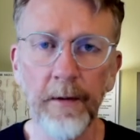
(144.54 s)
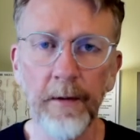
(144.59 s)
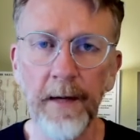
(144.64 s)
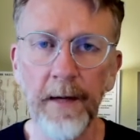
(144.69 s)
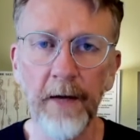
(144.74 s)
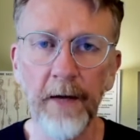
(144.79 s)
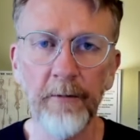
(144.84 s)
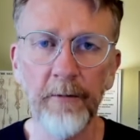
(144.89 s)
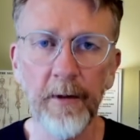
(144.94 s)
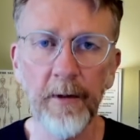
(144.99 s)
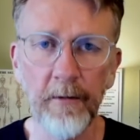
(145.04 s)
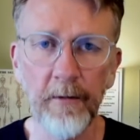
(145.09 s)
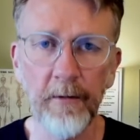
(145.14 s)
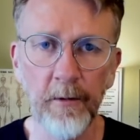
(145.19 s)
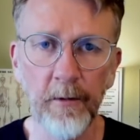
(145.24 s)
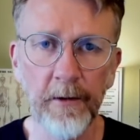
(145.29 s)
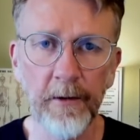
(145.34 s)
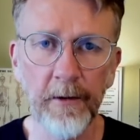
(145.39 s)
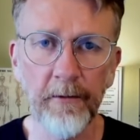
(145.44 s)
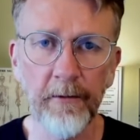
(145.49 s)
aspect of
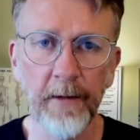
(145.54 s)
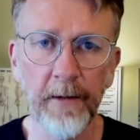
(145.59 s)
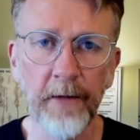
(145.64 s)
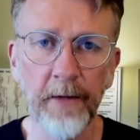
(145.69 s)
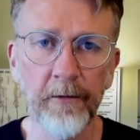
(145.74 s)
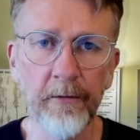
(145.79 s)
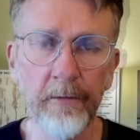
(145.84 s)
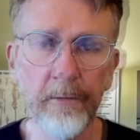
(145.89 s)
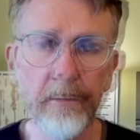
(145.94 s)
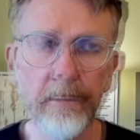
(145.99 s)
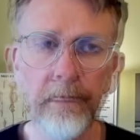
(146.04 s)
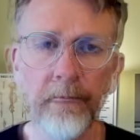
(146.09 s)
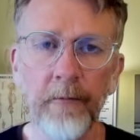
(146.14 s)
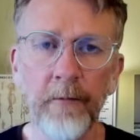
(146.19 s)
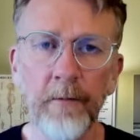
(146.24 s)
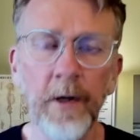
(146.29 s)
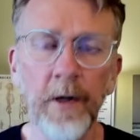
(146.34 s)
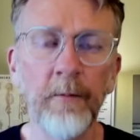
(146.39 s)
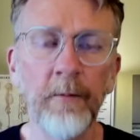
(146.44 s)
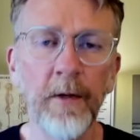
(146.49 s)
doing these lessons.
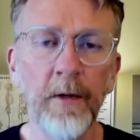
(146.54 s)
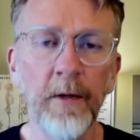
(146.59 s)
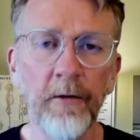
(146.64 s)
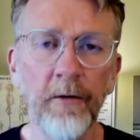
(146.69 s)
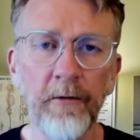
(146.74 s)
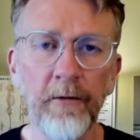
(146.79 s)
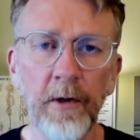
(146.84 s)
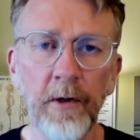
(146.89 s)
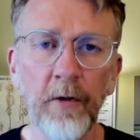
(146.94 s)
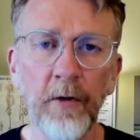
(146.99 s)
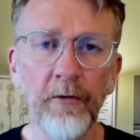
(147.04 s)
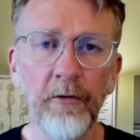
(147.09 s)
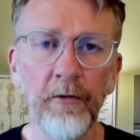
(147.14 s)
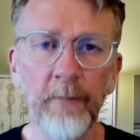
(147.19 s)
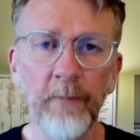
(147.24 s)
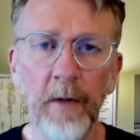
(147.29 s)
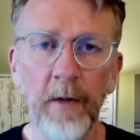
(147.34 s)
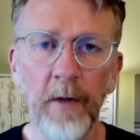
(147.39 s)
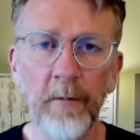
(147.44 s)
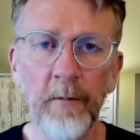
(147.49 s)
Making slow,
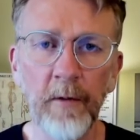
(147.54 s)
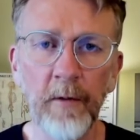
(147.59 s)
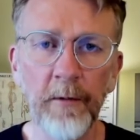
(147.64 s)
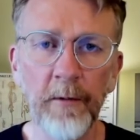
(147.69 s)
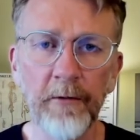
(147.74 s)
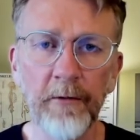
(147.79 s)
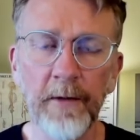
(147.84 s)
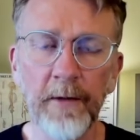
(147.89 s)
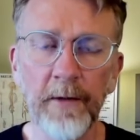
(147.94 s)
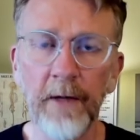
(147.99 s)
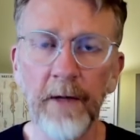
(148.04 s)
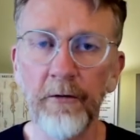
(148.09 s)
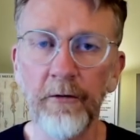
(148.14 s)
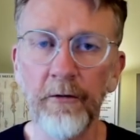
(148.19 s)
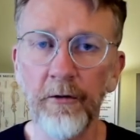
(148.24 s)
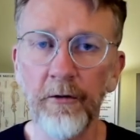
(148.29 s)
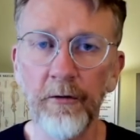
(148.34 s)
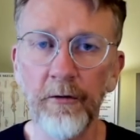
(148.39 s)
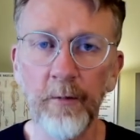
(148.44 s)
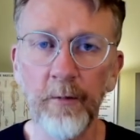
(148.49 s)
small movements allows you
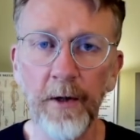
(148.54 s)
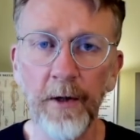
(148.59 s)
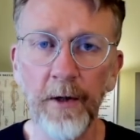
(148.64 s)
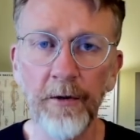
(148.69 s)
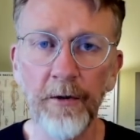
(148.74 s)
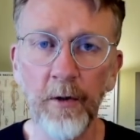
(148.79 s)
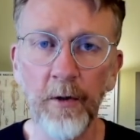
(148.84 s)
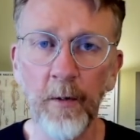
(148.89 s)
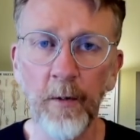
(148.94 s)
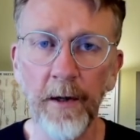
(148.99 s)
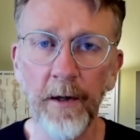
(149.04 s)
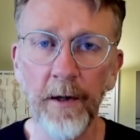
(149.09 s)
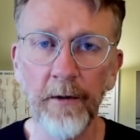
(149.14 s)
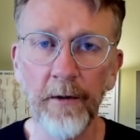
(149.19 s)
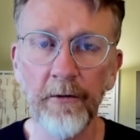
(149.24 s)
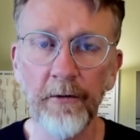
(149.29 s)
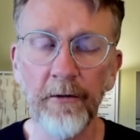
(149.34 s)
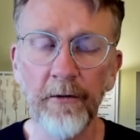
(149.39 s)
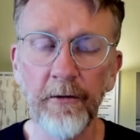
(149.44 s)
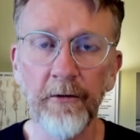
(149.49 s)
to spread your
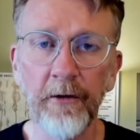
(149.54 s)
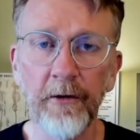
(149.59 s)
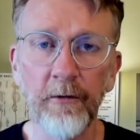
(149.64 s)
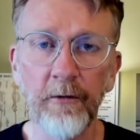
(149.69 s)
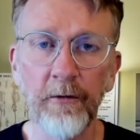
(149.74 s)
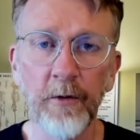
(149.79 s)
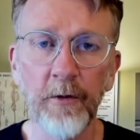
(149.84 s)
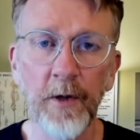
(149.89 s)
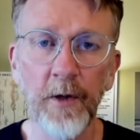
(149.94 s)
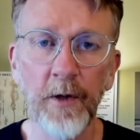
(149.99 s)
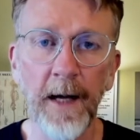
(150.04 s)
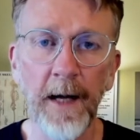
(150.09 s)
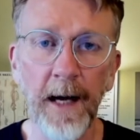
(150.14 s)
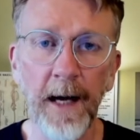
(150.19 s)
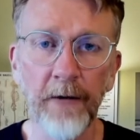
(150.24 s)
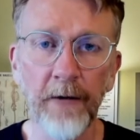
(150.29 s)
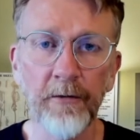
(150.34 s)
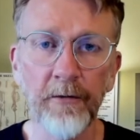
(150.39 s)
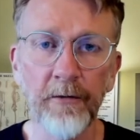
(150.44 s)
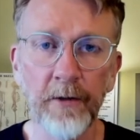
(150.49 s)
awareness to sense what you're
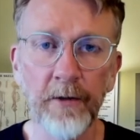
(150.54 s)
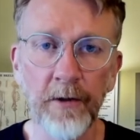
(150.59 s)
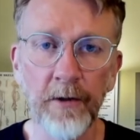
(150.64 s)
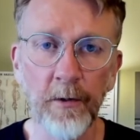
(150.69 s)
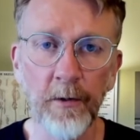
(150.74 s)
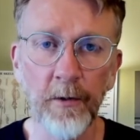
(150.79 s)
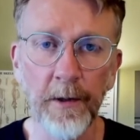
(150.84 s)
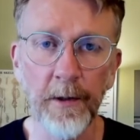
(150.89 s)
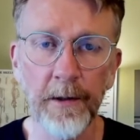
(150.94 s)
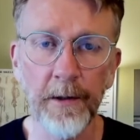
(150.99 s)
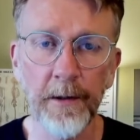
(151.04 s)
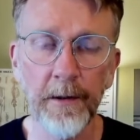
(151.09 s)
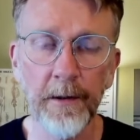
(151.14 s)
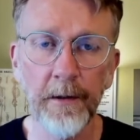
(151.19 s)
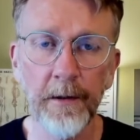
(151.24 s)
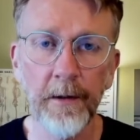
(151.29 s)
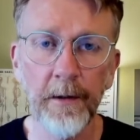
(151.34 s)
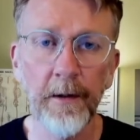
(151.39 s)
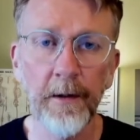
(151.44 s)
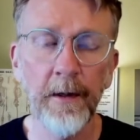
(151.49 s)
actually doing.
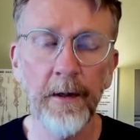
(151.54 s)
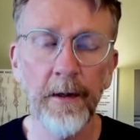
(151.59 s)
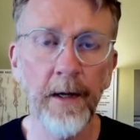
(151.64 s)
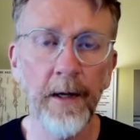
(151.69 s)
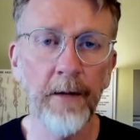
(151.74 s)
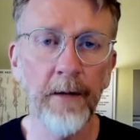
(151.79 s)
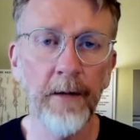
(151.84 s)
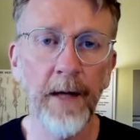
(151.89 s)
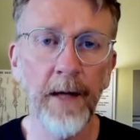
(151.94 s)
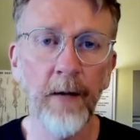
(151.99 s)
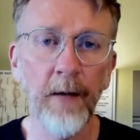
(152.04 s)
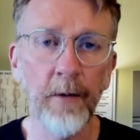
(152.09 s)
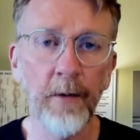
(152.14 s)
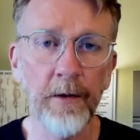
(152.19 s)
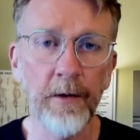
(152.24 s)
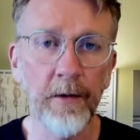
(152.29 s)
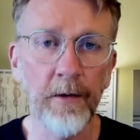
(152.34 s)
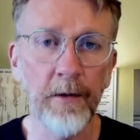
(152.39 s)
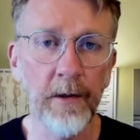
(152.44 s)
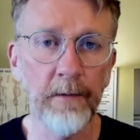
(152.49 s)
And that way you're
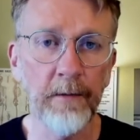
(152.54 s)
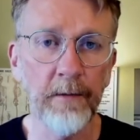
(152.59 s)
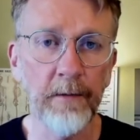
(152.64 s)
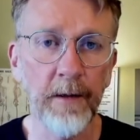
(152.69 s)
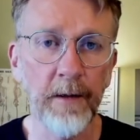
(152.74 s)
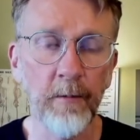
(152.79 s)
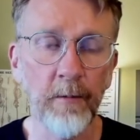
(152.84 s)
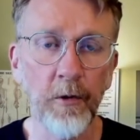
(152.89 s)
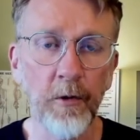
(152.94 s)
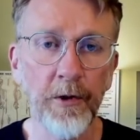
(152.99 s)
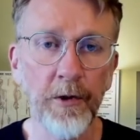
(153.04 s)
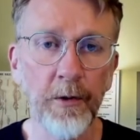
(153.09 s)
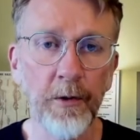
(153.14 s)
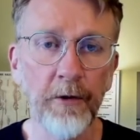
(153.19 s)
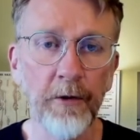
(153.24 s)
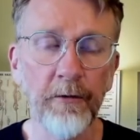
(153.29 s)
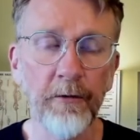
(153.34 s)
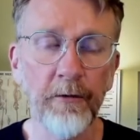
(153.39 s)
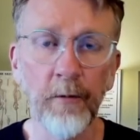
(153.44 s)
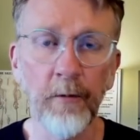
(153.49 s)
cultivating more
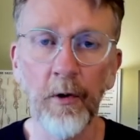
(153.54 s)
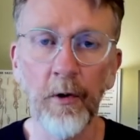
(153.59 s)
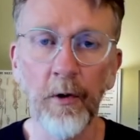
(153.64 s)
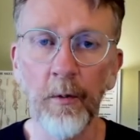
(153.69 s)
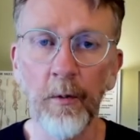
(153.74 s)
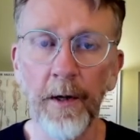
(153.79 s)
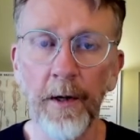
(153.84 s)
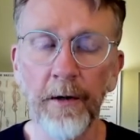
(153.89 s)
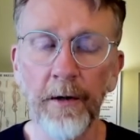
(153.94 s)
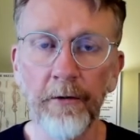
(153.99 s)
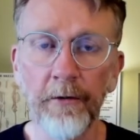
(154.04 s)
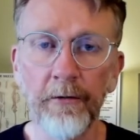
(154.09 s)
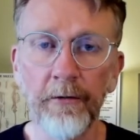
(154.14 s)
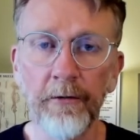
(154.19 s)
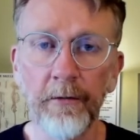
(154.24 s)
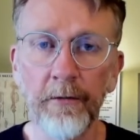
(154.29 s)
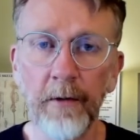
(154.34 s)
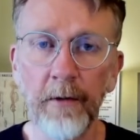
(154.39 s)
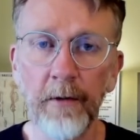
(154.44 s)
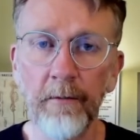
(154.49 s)
choice and more
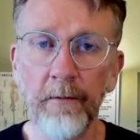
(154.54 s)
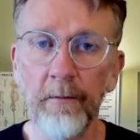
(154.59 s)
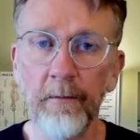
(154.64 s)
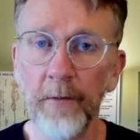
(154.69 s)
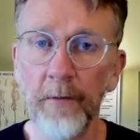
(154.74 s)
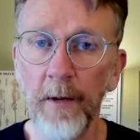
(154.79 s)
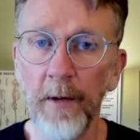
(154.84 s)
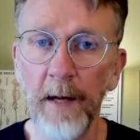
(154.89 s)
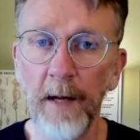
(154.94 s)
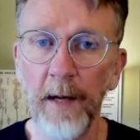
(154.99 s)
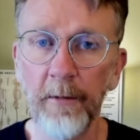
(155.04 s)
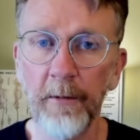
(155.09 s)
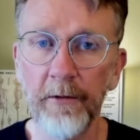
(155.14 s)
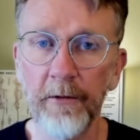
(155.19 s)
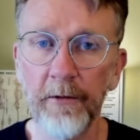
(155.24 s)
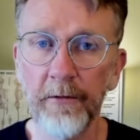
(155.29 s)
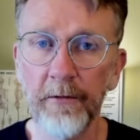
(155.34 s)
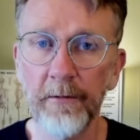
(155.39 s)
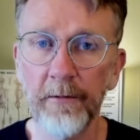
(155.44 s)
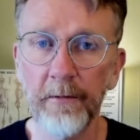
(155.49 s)
awareness of your
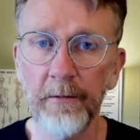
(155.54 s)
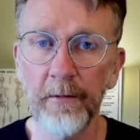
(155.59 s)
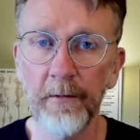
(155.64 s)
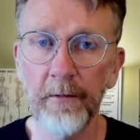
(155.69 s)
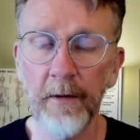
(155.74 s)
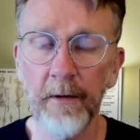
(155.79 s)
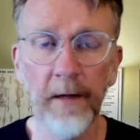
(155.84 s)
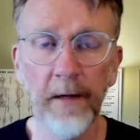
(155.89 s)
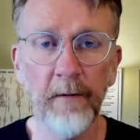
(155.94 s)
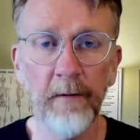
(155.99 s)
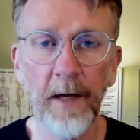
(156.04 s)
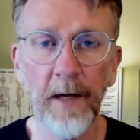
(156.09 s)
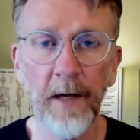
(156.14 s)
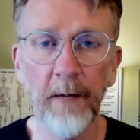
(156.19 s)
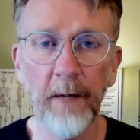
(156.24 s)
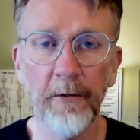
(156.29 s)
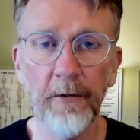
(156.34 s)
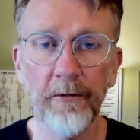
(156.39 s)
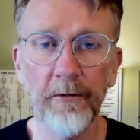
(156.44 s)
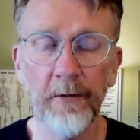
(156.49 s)
habits. A lot of our
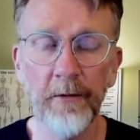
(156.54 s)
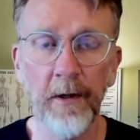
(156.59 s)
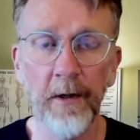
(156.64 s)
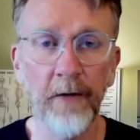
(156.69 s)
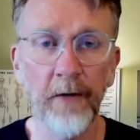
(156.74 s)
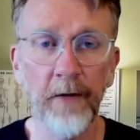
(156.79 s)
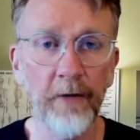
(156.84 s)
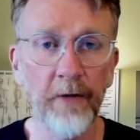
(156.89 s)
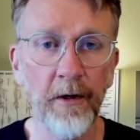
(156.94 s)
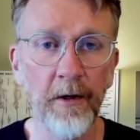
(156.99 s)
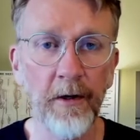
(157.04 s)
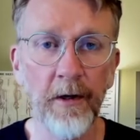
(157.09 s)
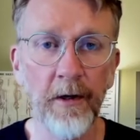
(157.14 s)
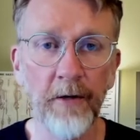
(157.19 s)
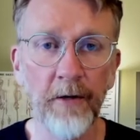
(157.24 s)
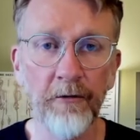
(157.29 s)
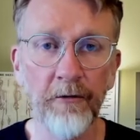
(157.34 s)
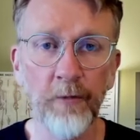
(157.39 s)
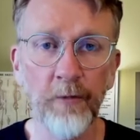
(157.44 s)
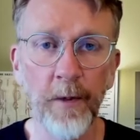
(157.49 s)
habits are outside of
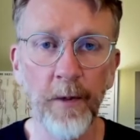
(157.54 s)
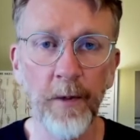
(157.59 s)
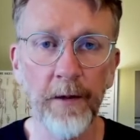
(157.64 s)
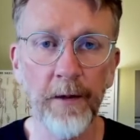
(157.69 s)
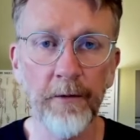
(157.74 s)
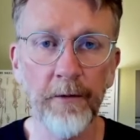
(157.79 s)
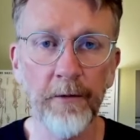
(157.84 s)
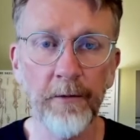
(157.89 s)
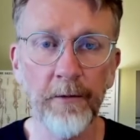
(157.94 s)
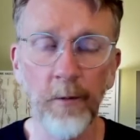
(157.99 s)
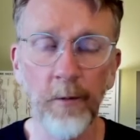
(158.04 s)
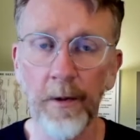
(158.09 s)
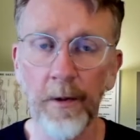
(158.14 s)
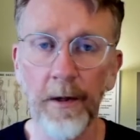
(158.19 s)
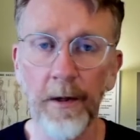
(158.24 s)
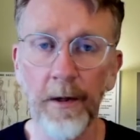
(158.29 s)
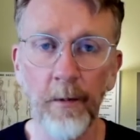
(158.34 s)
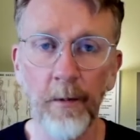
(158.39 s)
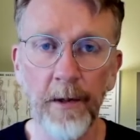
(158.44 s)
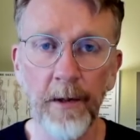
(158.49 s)
conscious awareness. We're
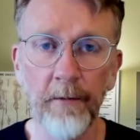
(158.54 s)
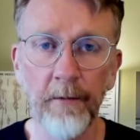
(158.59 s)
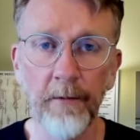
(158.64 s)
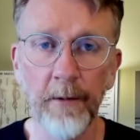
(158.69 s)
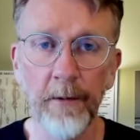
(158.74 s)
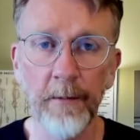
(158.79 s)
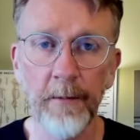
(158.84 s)
not aware of them.